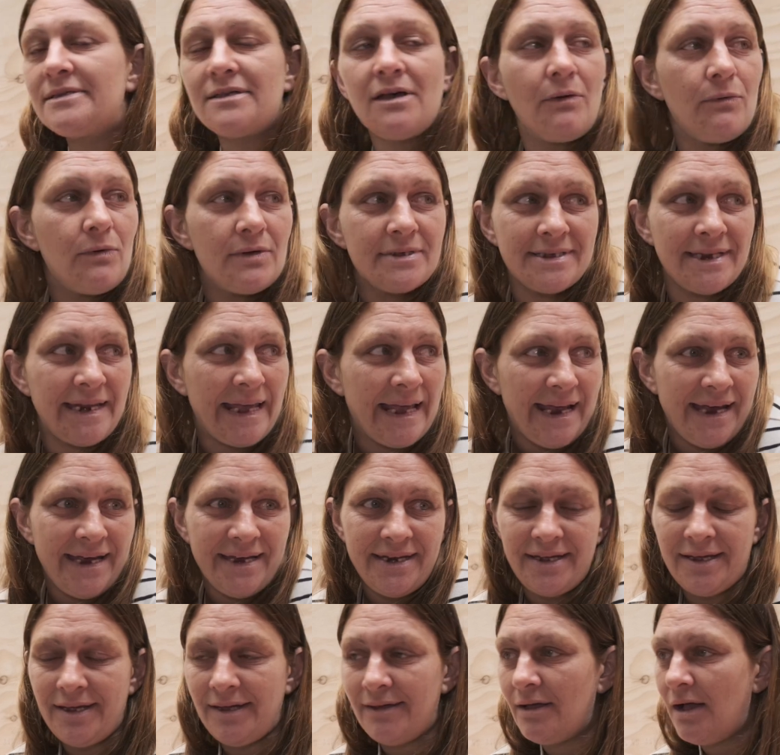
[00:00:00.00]
I wasn't
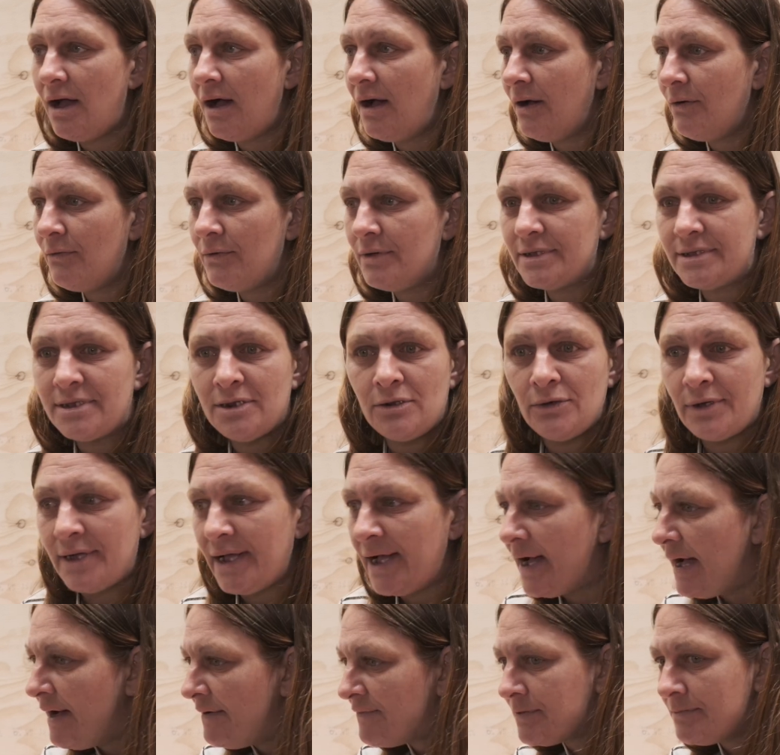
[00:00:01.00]
eating. I wasn't
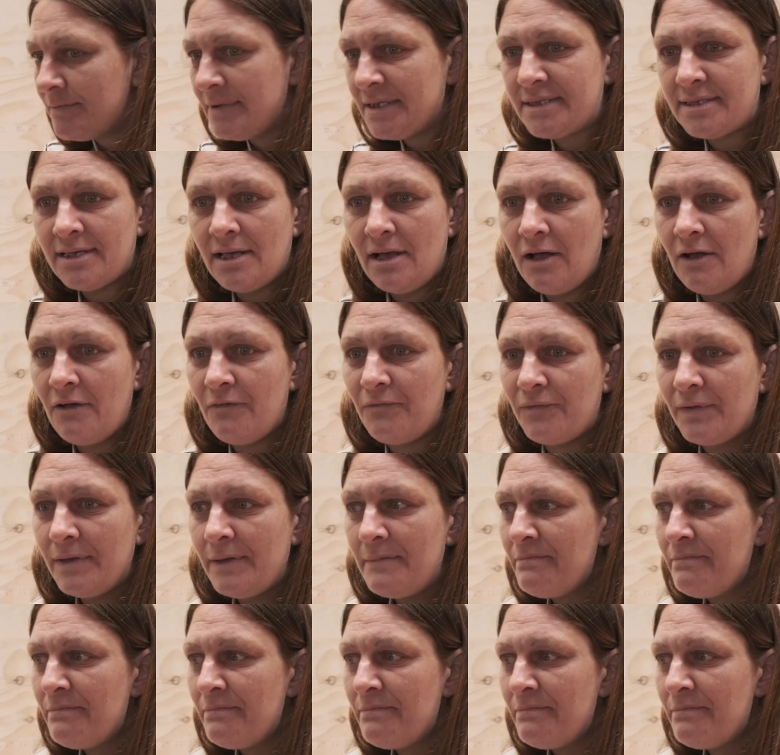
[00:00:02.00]
looking after myself.